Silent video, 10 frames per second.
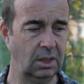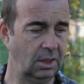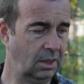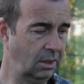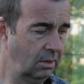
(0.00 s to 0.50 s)

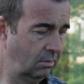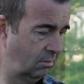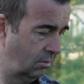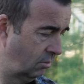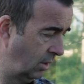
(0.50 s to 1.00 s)
uh,
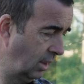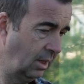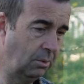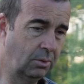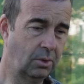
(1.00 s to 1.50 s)

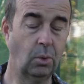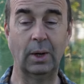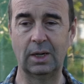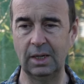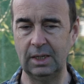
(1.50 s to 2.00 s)
really
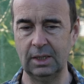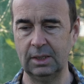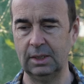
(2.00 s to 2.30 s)
quickly